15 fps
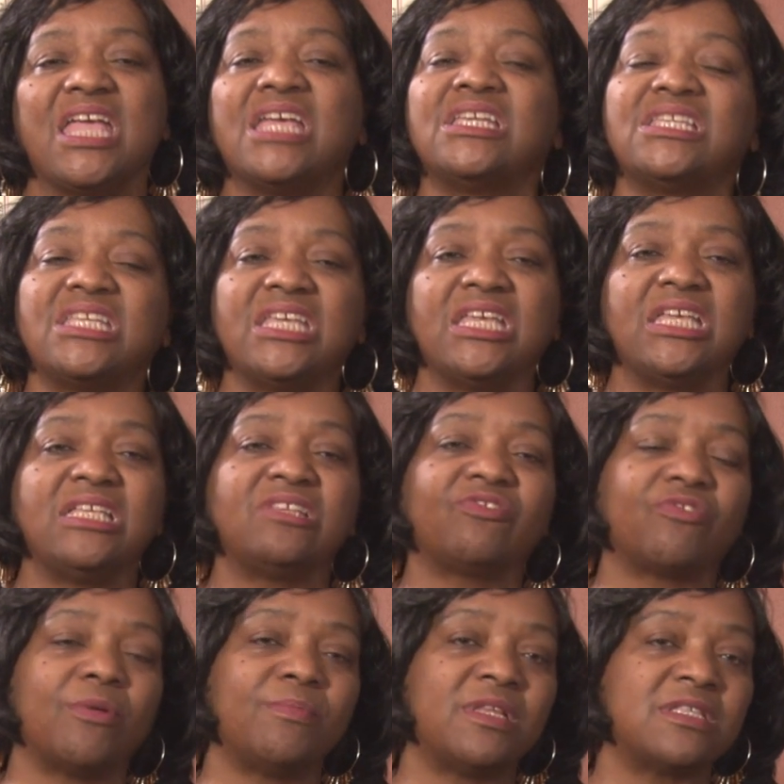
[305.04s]
and teens
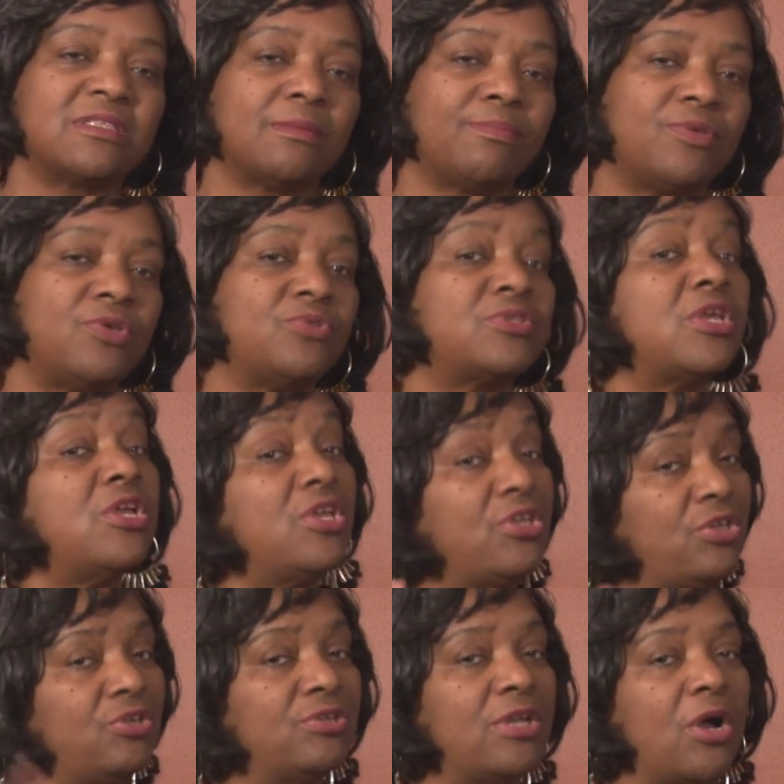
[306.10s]
from this abuse.
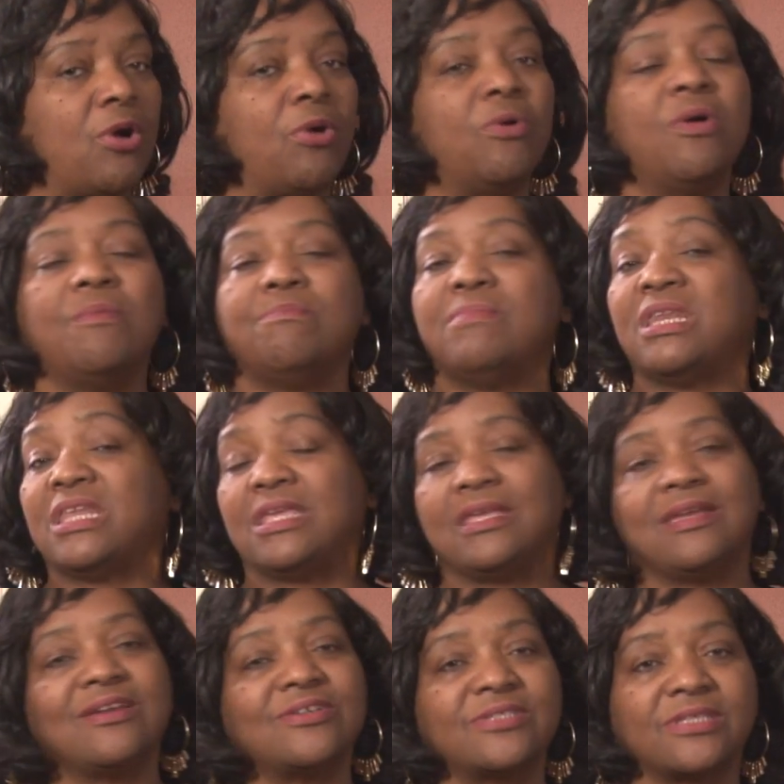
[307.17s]
You know, many
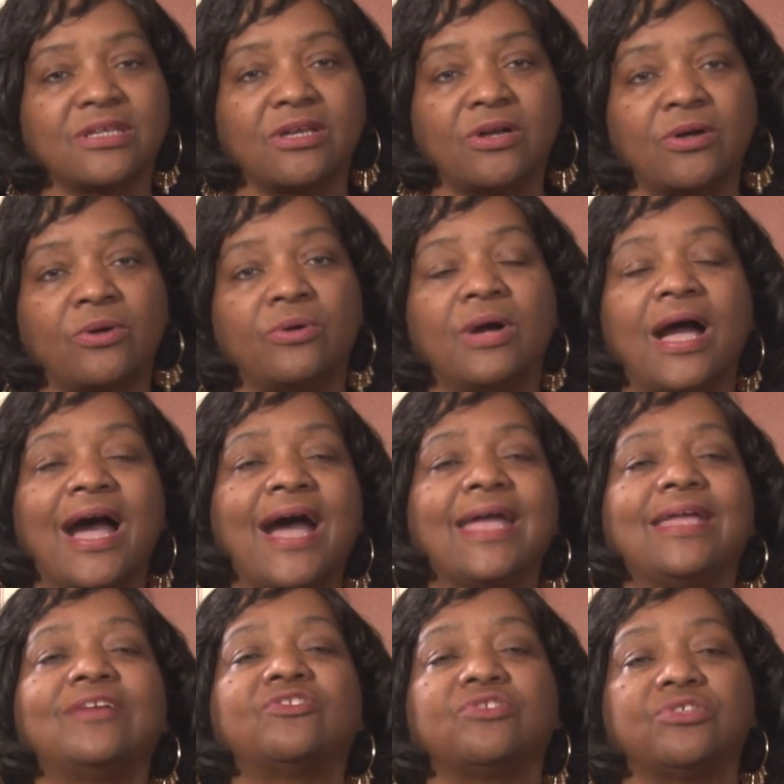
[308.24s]
years ago, I
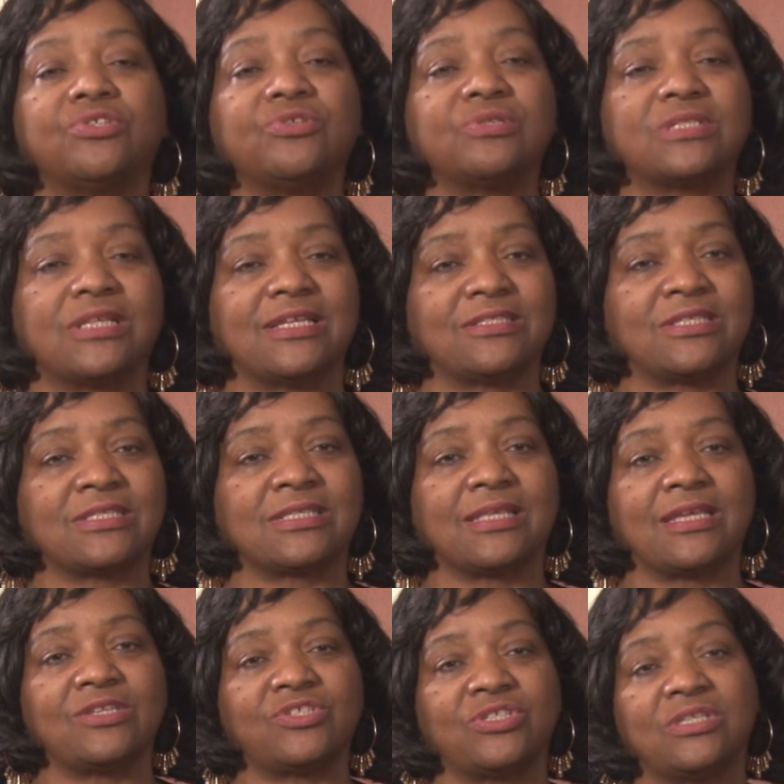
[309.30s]
introduced
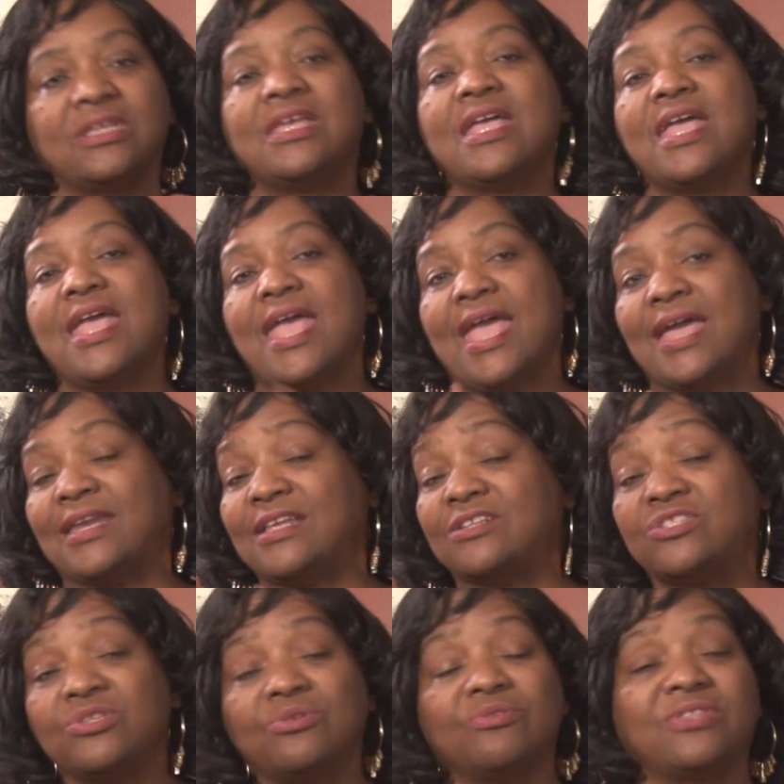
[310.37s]
legislation, and in
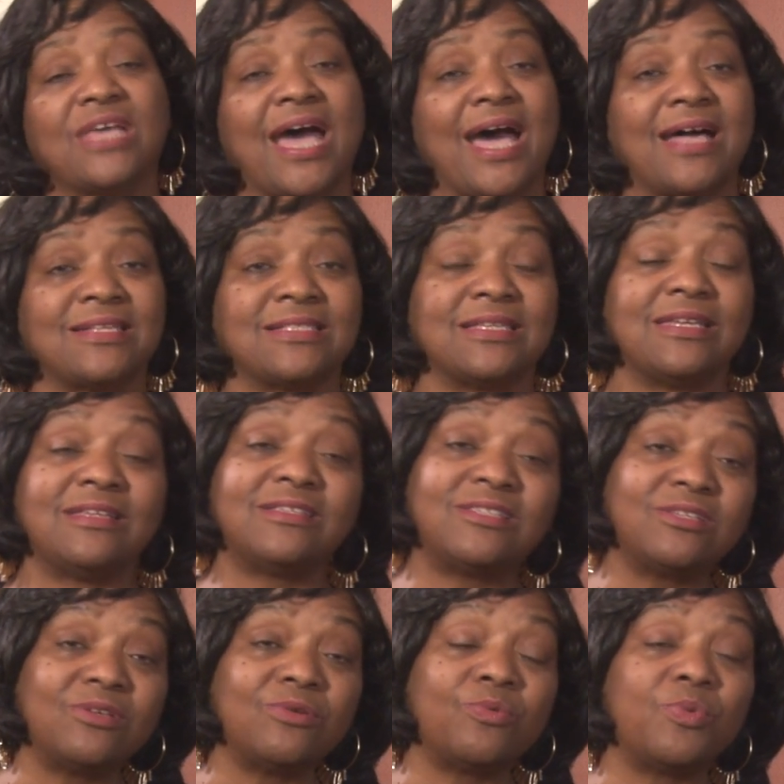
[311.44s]

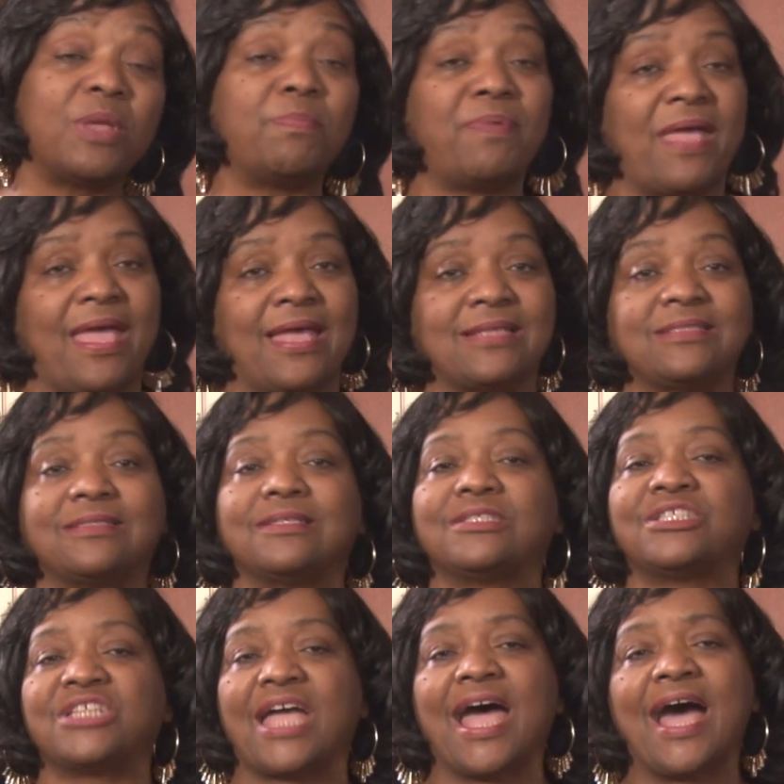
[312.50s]
2002, we passed the
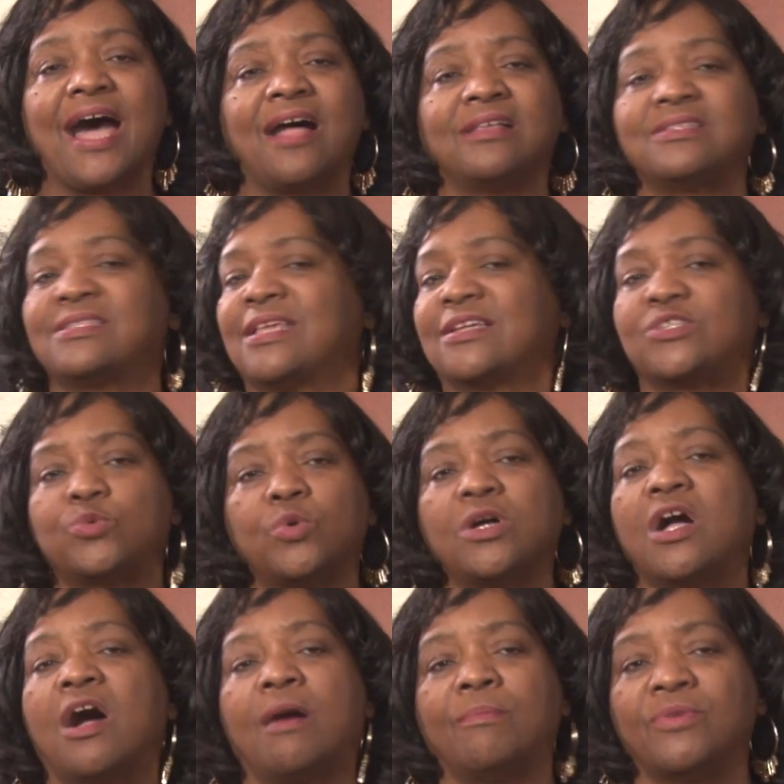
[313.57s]
Child Sexual
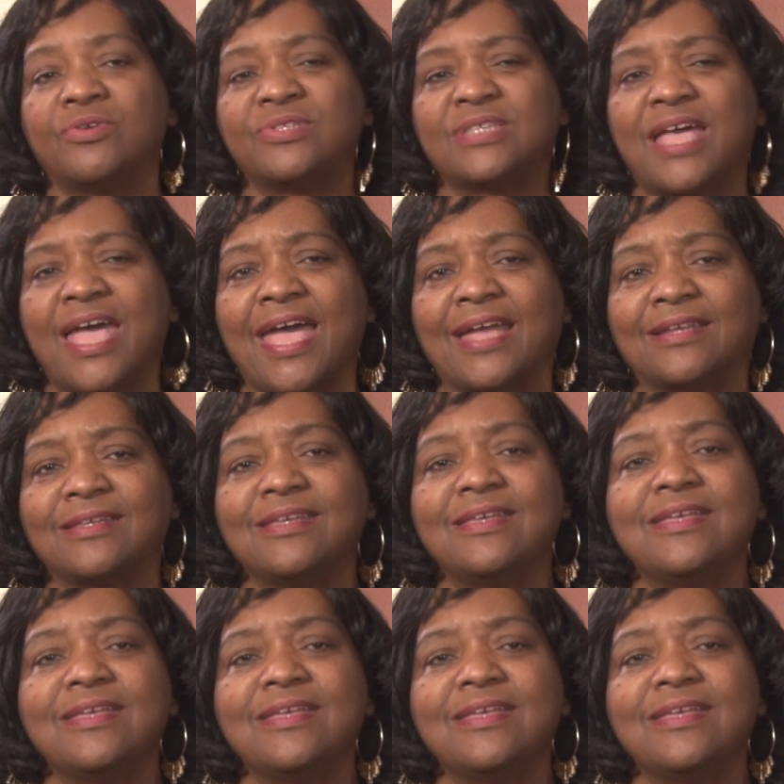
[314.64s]
Commerce Act.